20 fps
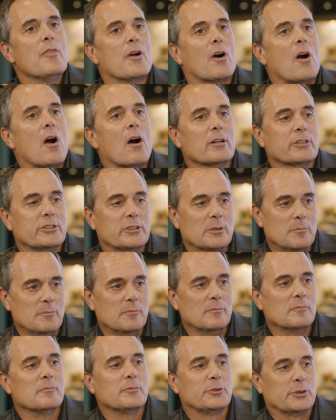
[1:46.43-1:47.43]
there are
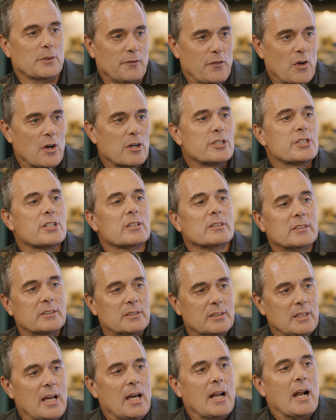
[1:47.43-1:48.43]
some some
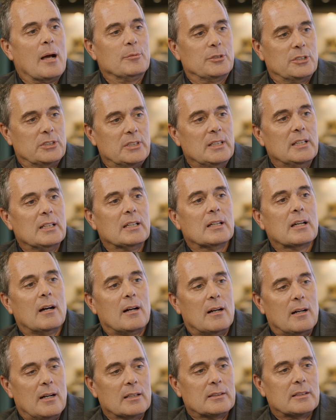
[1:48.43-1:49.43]
functions that I'm seeing
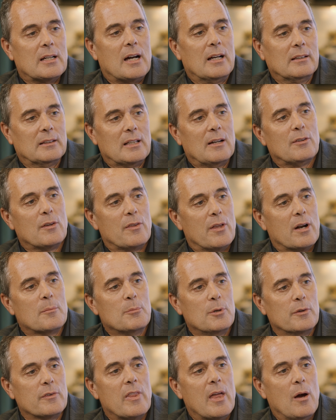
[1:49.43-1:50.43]
uh, at the high level that are
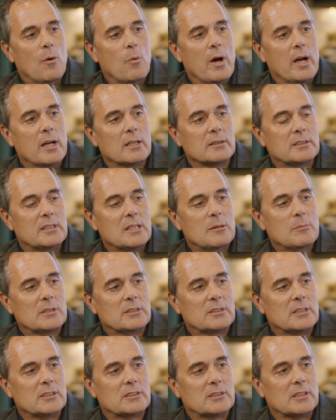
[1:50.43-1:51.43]
moving that way, and
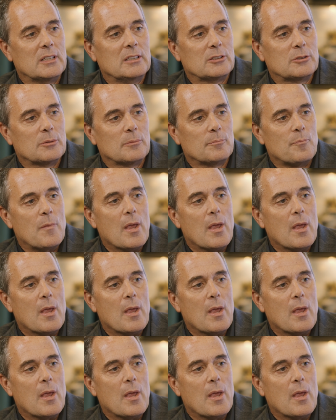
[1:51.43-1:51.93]
Siemens is, is